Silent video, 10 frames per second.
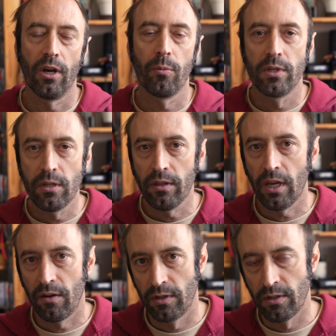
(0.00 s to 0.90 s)
Up until
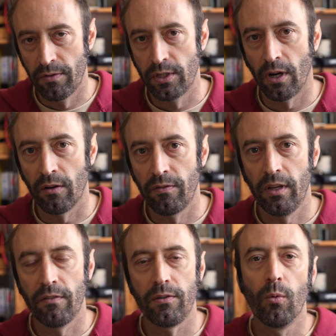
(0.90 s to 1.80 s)
the advent of
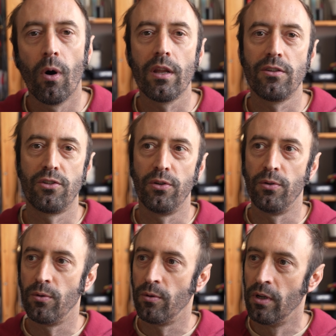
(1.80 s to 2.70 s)
photography, if you wanted
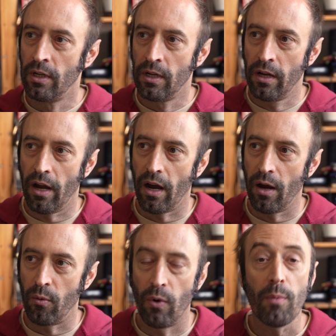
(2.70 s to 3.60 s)
to
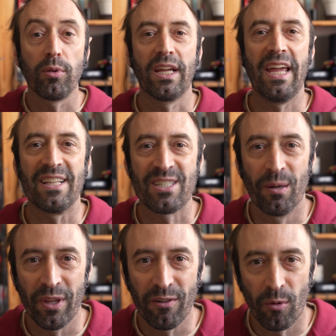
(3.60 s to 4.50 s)
replicate
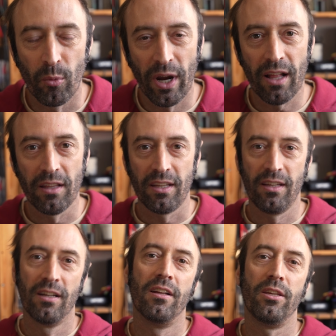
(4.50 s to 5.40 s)
something from
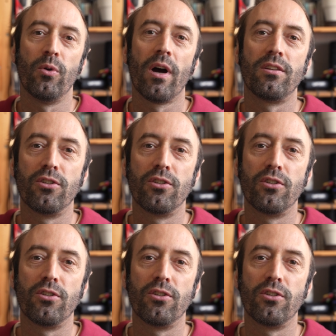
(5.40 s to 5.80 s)
reality, you had